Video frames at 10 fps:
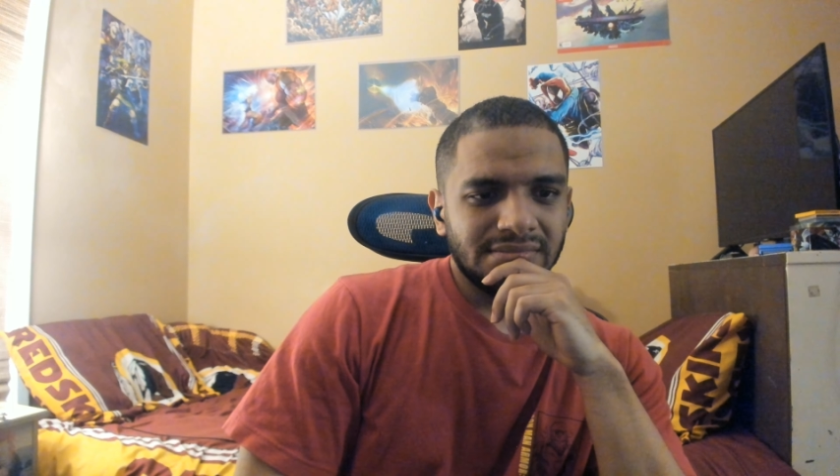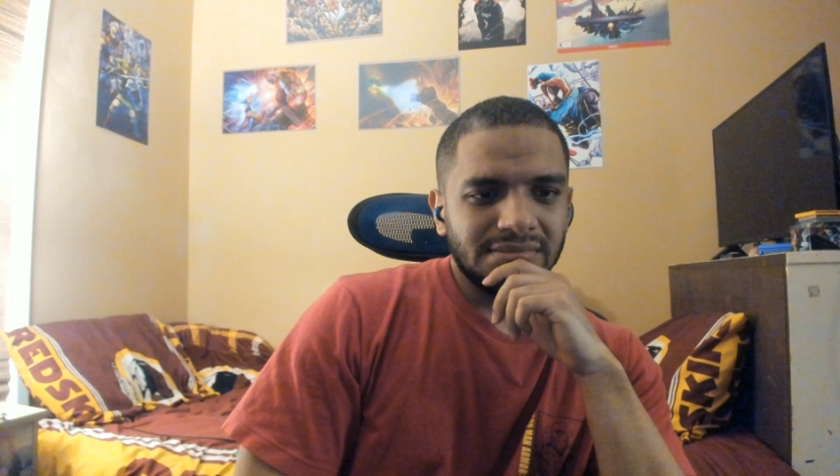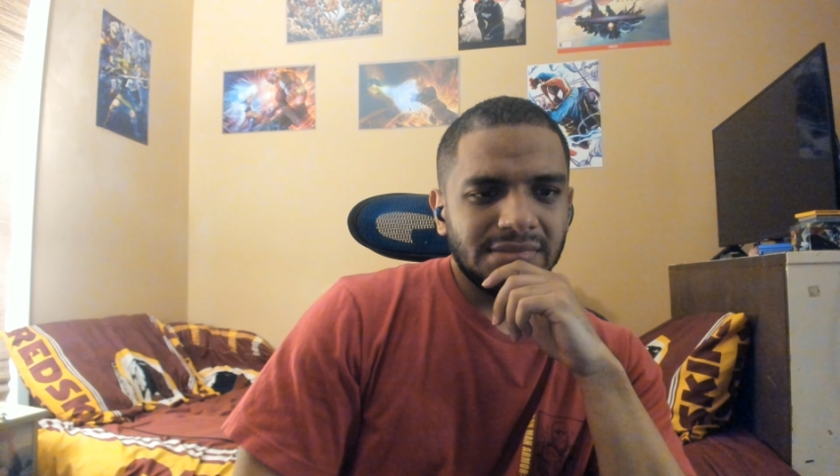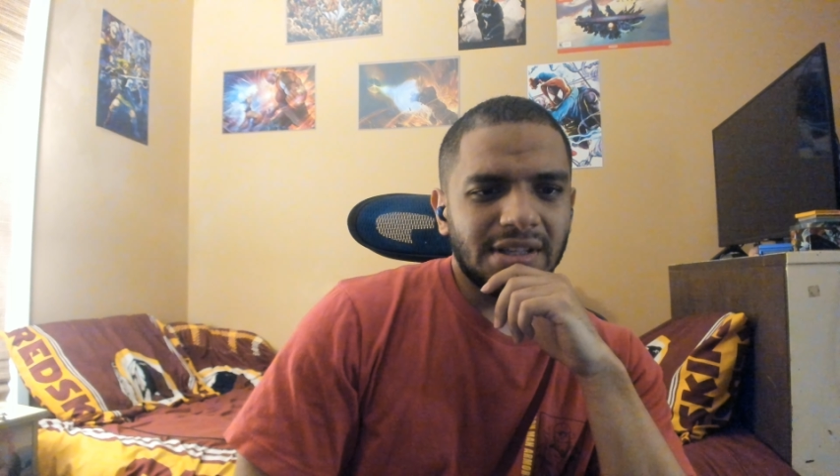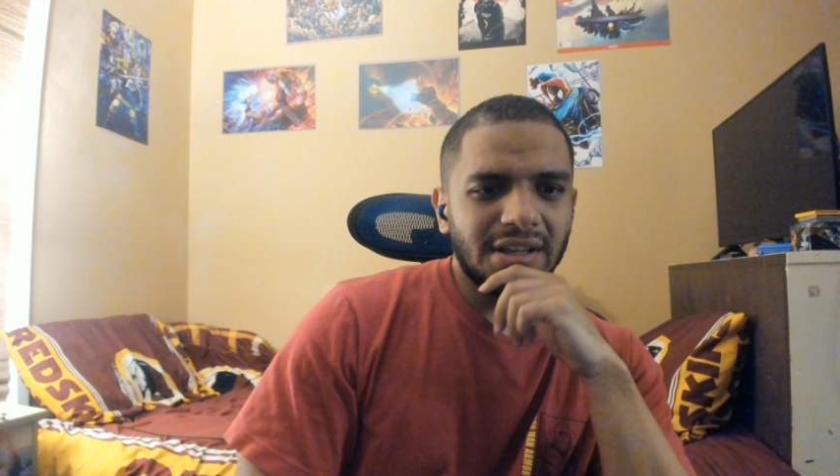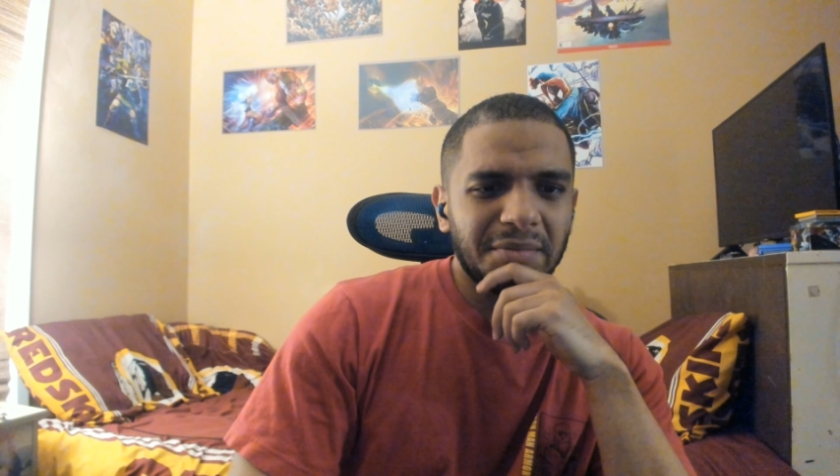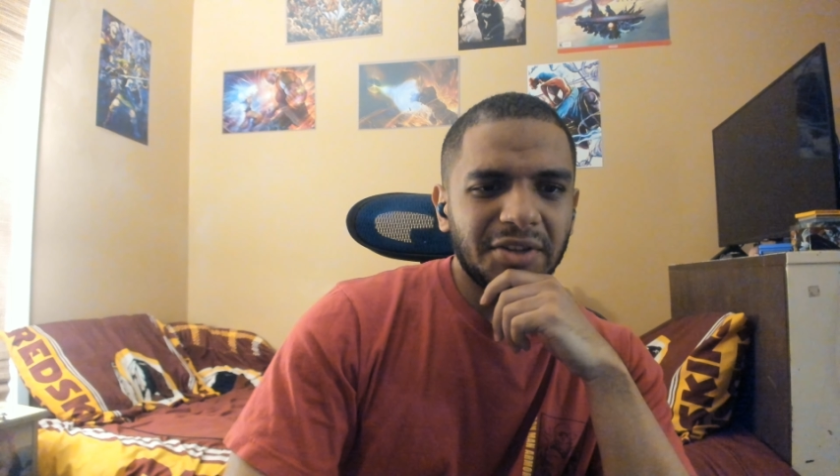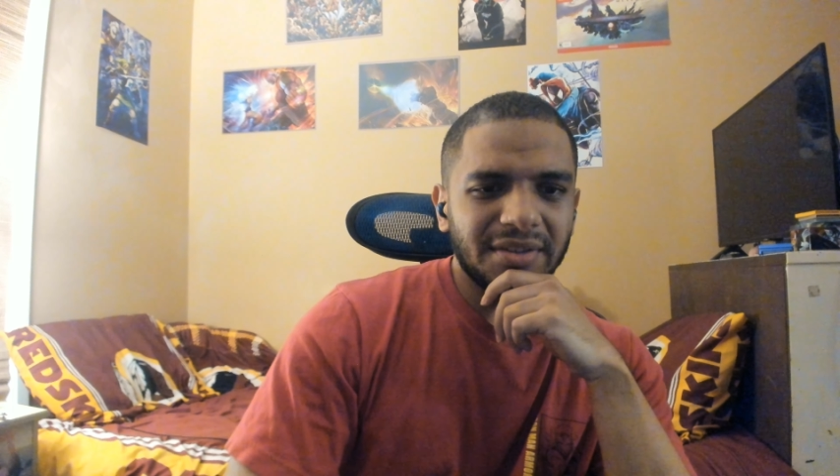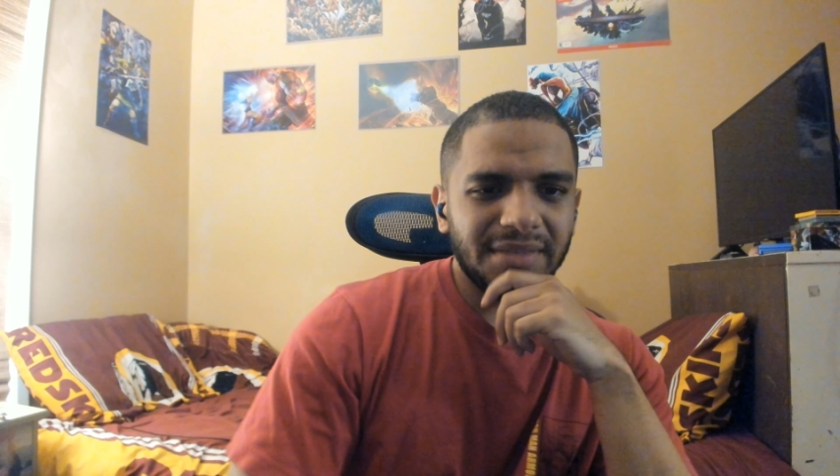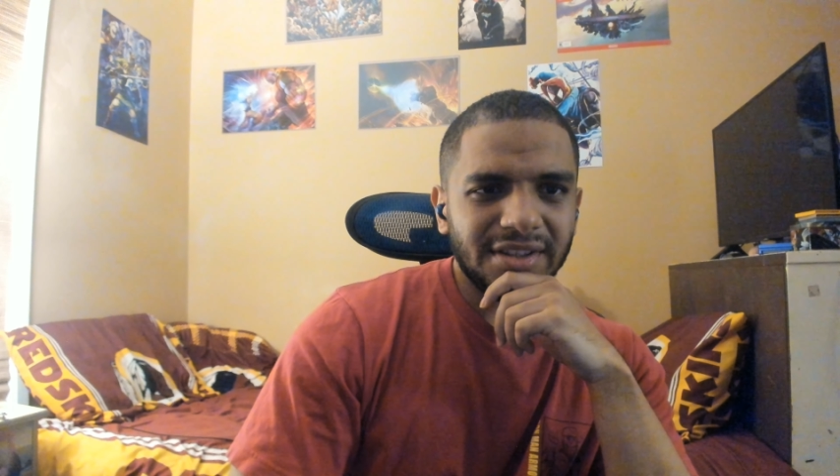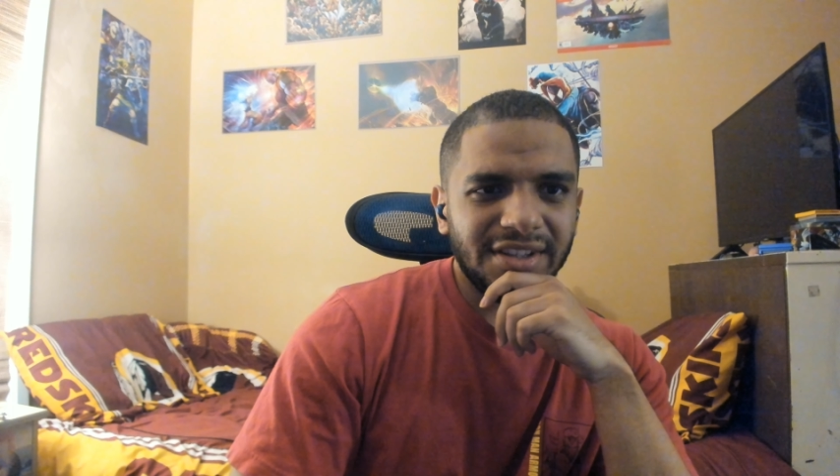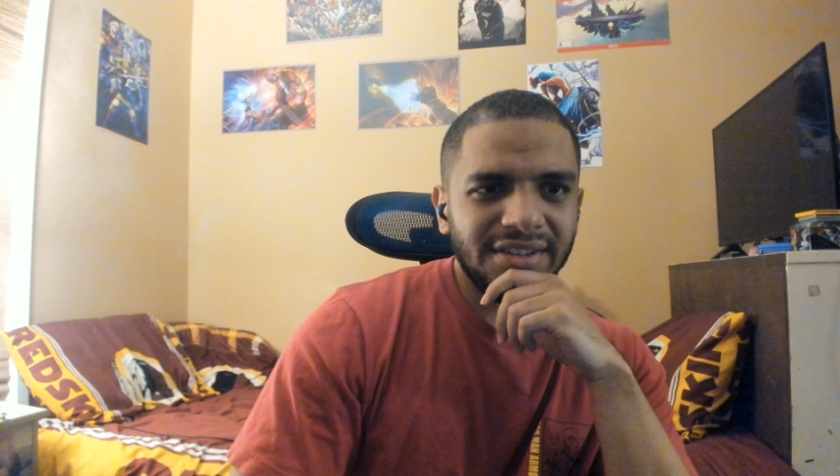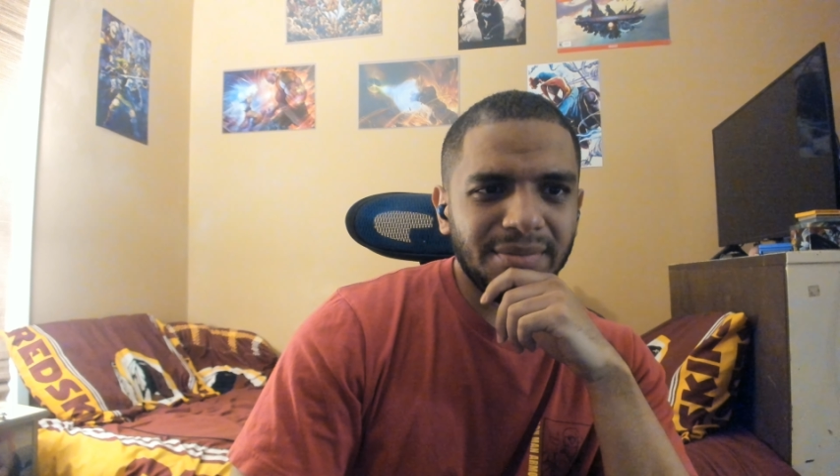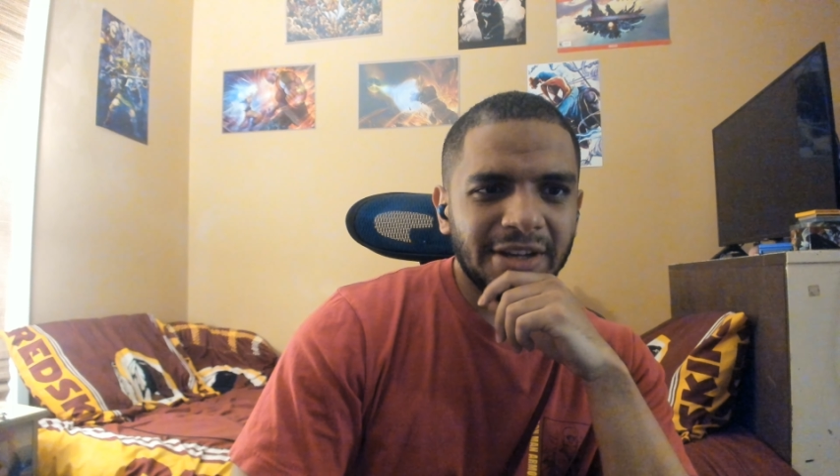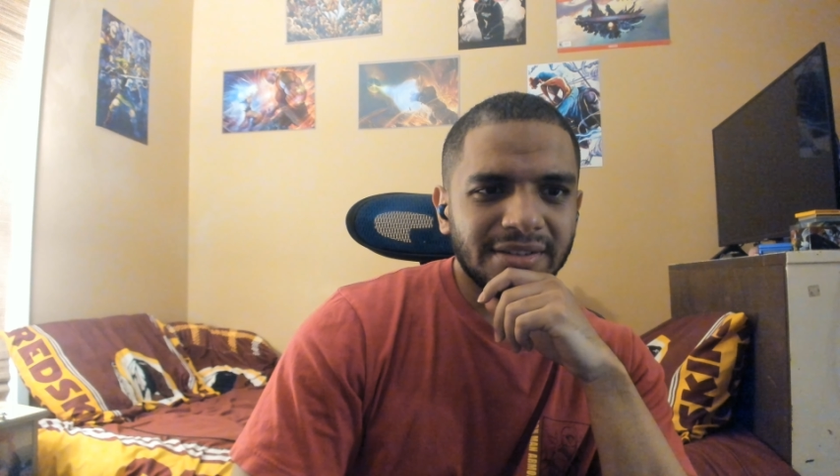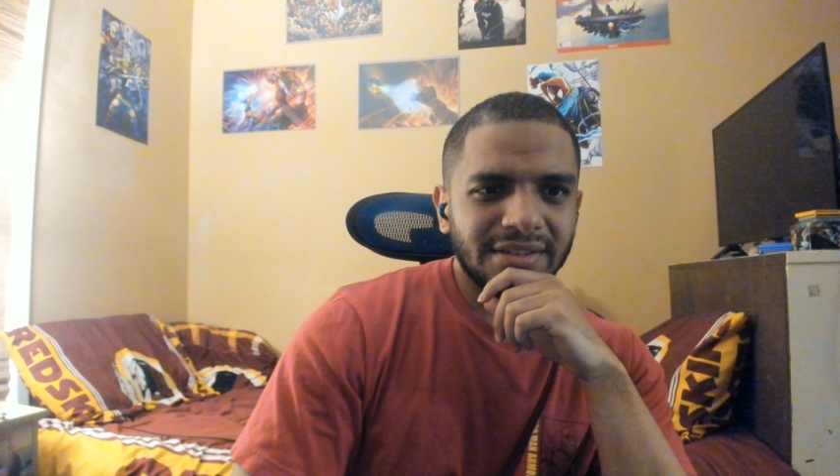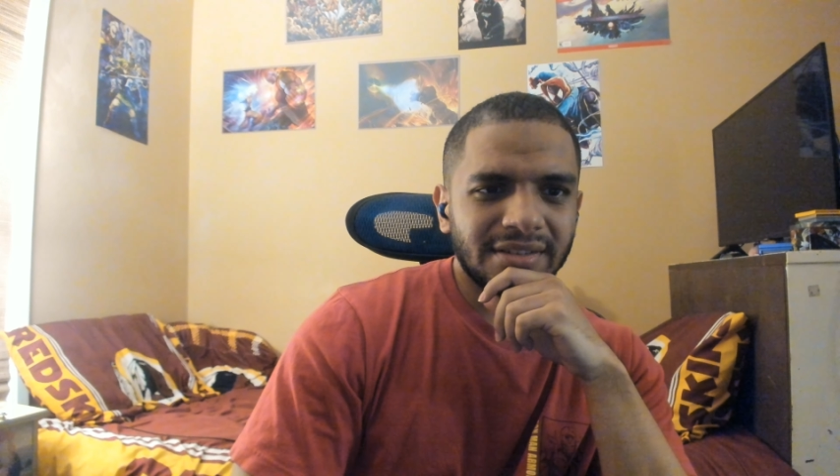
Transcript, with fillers: Uh, um, most of it is about...